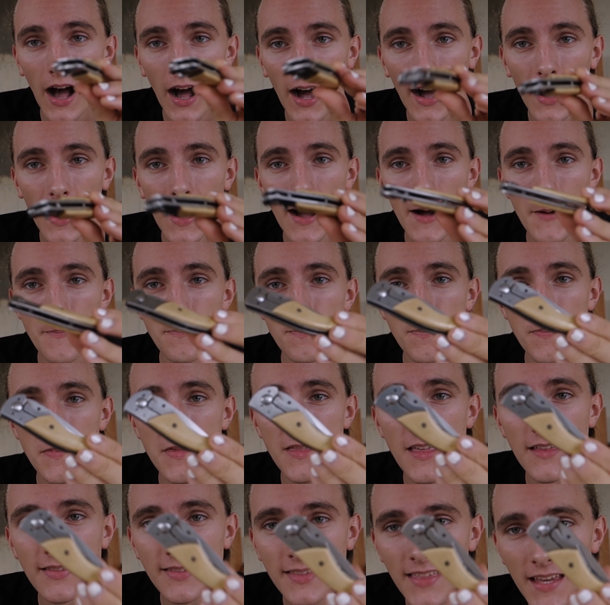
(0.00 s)

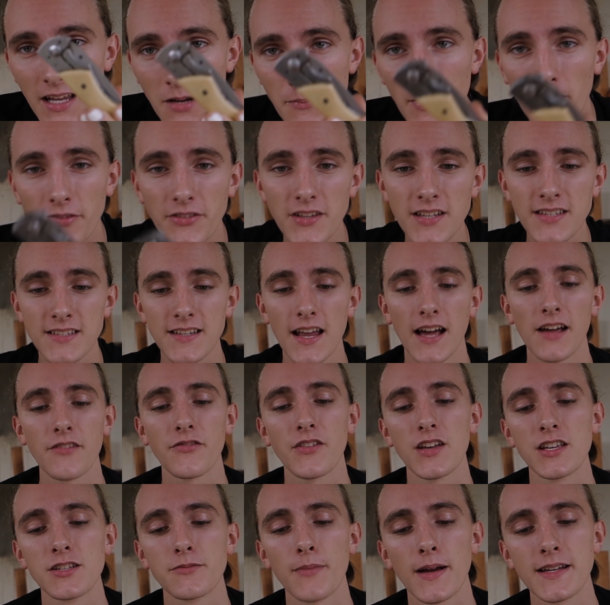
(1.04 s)
The thing about this
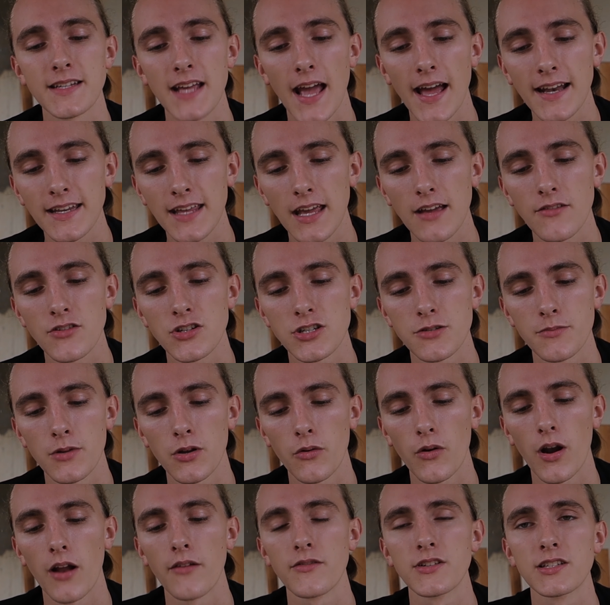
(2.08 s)
knife is my dad gave it to me
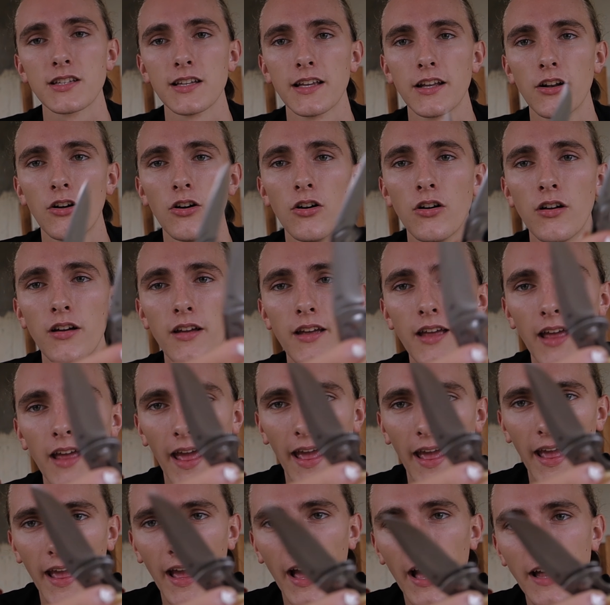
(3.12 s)
when I was little
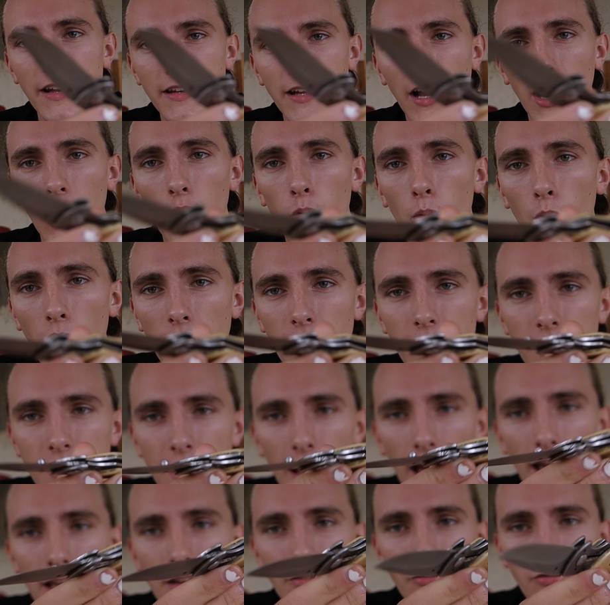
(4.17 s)
and wanted a
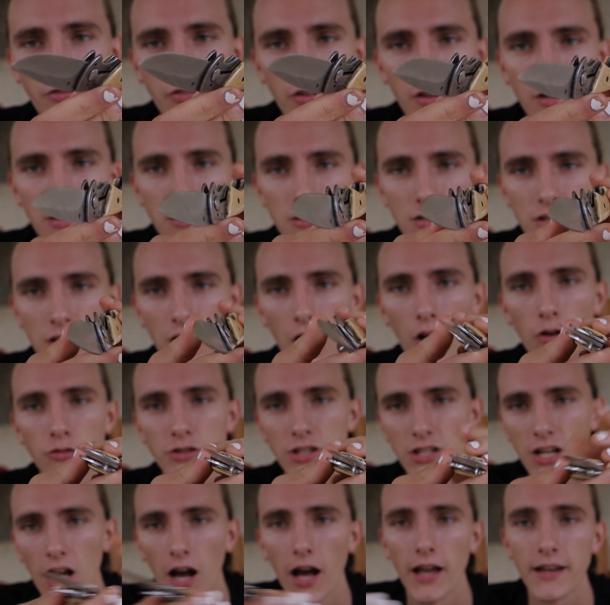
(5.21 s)
knife,
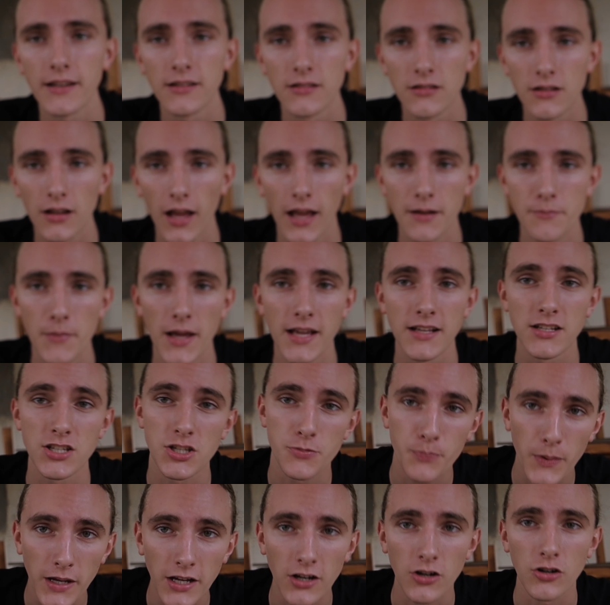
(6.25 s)
to cut and make
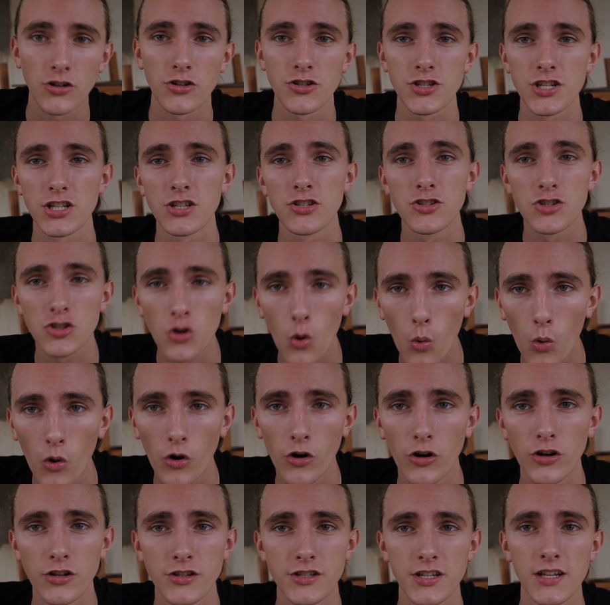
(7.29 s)
spears and
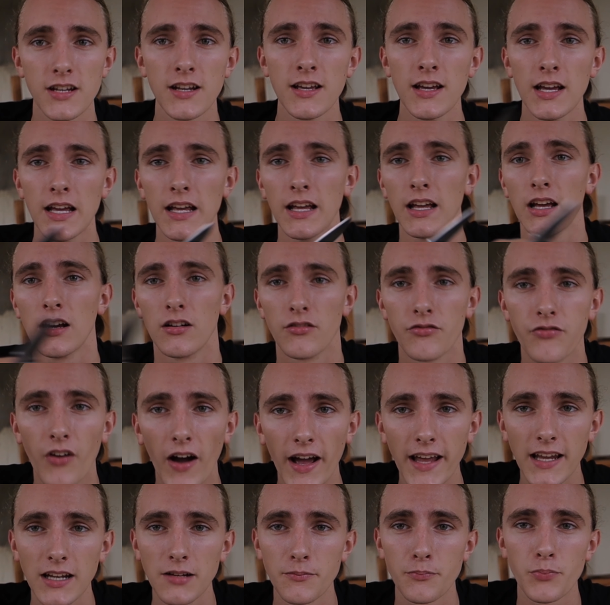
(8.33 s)
swords and
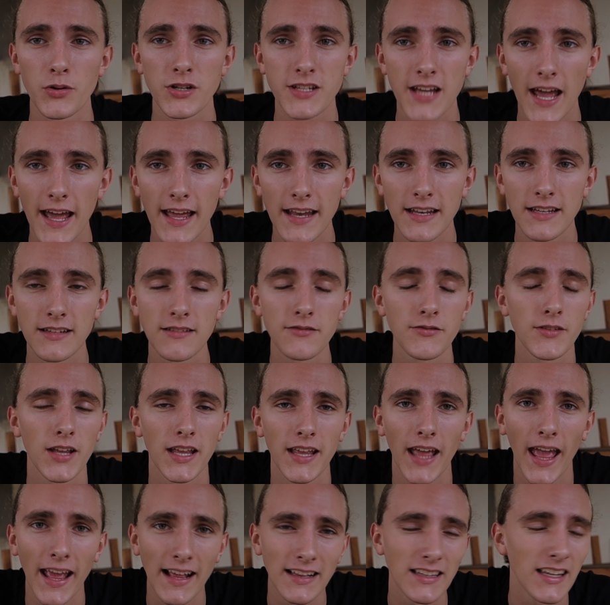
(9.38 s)
fight pretend
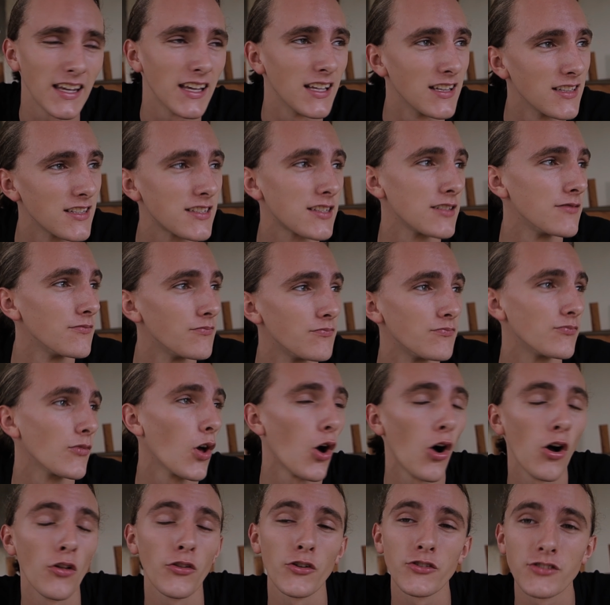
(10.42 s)
aliens and
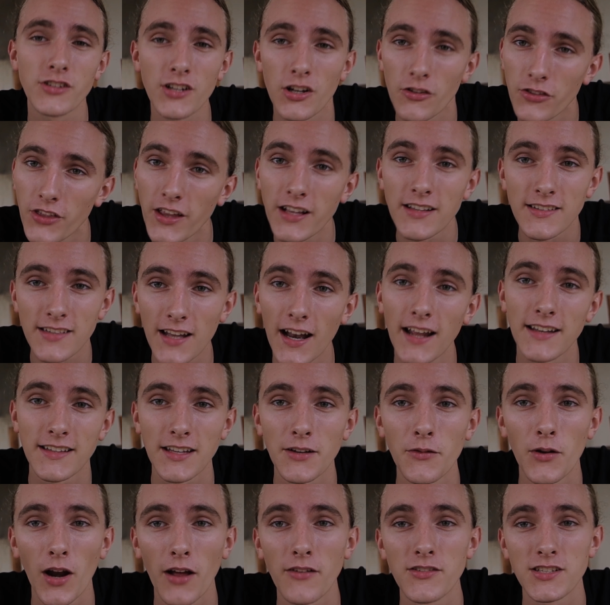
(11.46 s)
all those little things that I
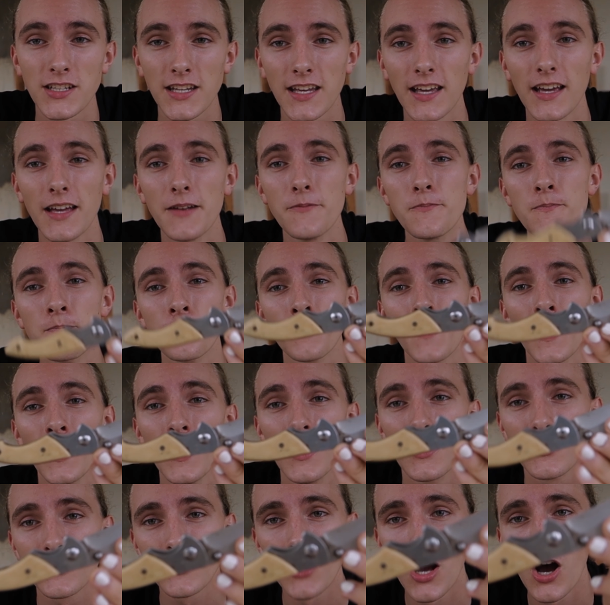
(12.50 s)
did when I was a kid.
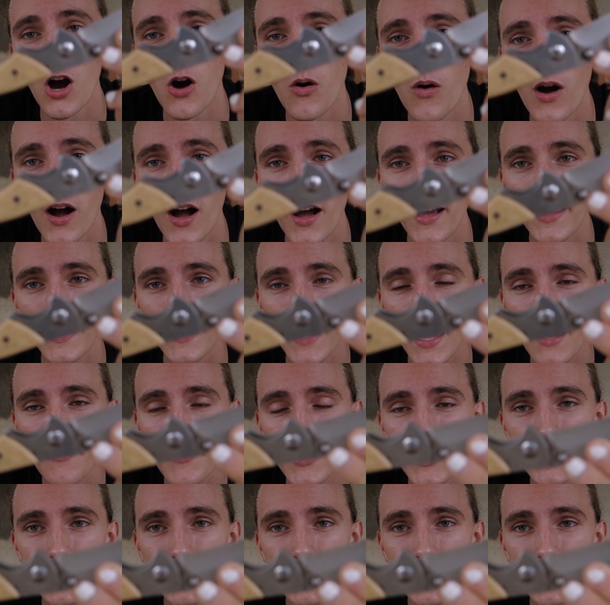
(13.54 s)
So he gave me